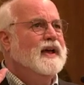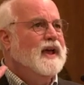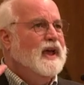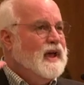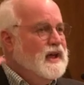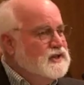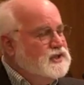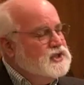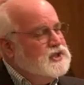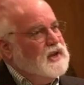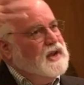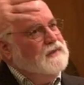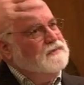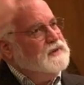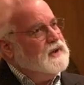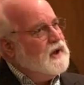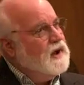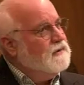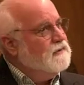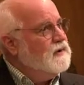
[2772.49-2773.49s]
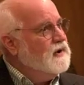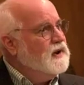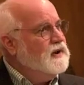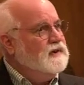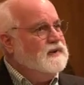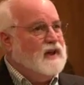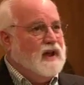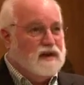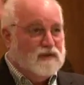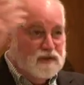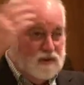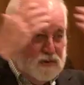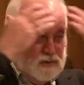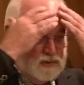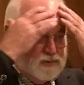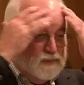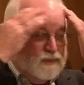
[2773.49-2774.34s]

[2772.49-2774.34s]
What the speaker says: head shaved, covered in tattoos,